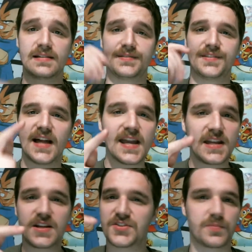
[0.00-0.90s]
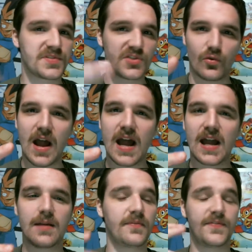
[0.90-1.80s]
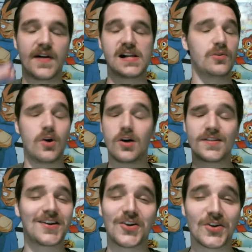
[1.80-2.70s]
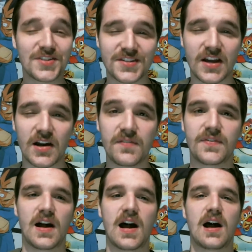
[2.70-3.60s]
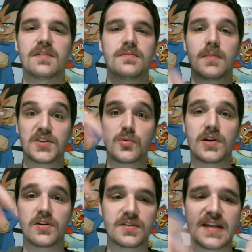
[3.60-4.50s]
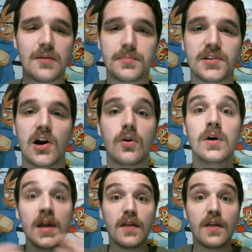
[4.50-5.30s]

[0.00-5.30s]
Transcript: Like, subscribe, follow, all that good stuff. My Twitter is down below.